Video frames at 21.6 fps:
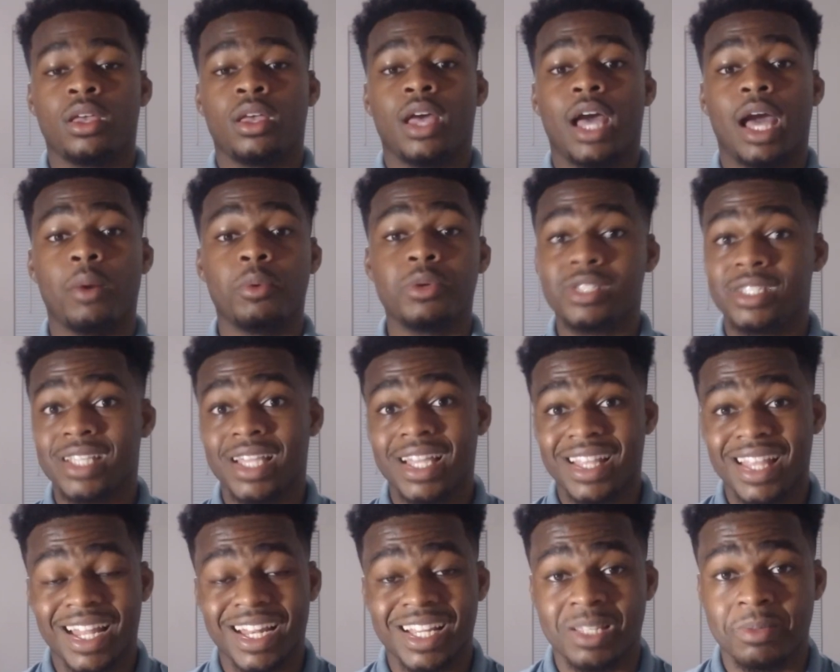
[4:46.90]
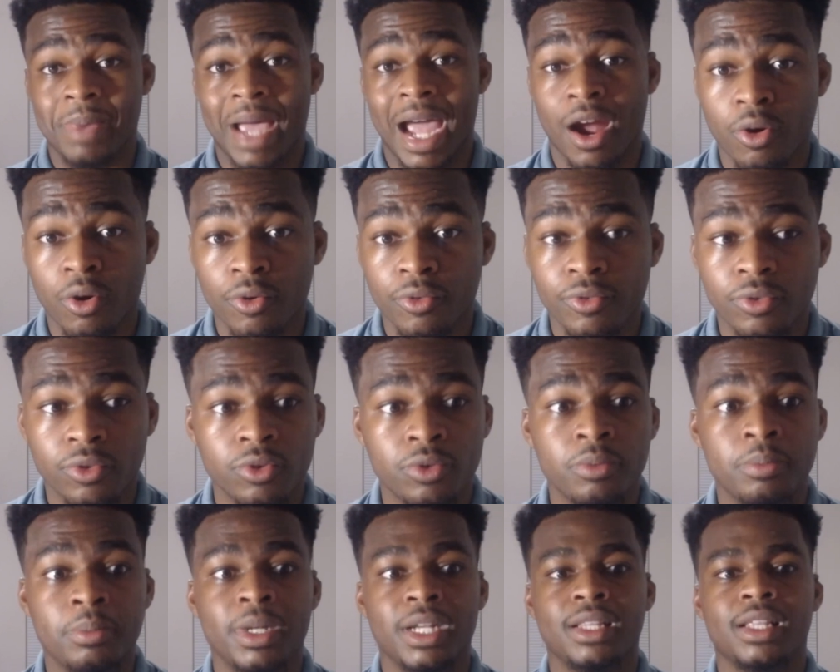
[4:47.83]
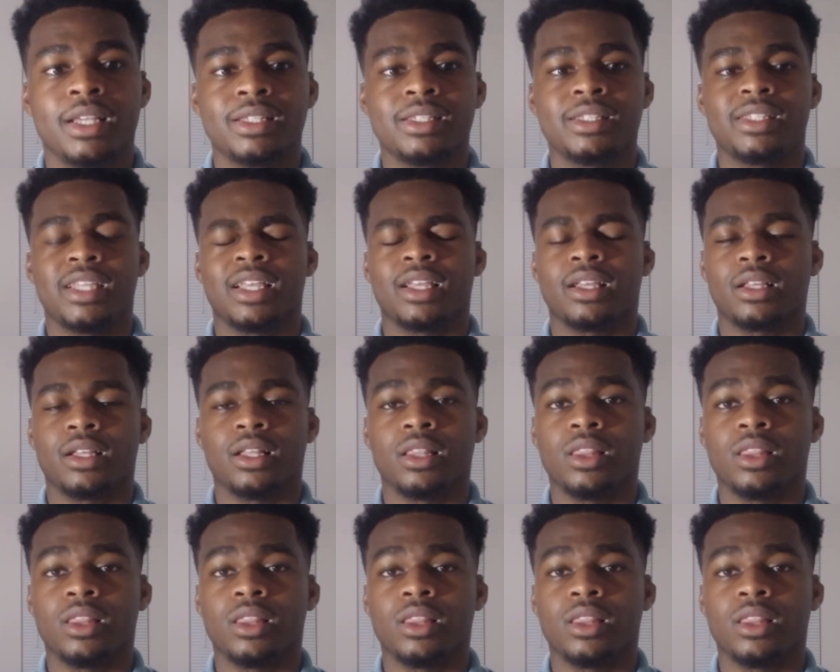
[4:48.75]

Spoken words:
I would say that it's powerful, but it doesn't take